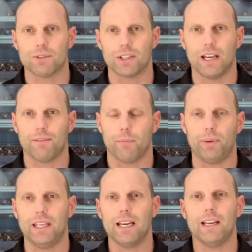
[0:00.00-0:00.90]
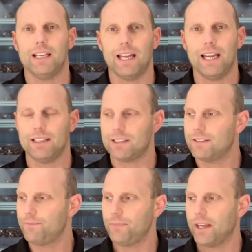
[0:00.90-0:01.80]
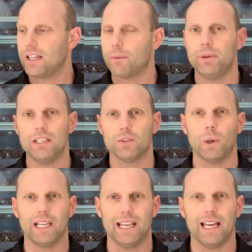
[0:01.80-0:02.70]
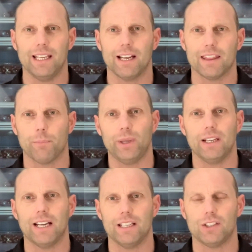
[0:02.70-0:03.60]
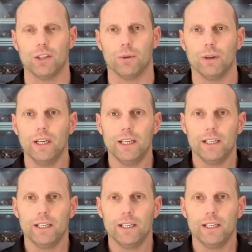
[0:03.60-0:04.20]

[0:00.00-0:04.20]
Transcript: So you have a P88, you got the P28, you got the P92.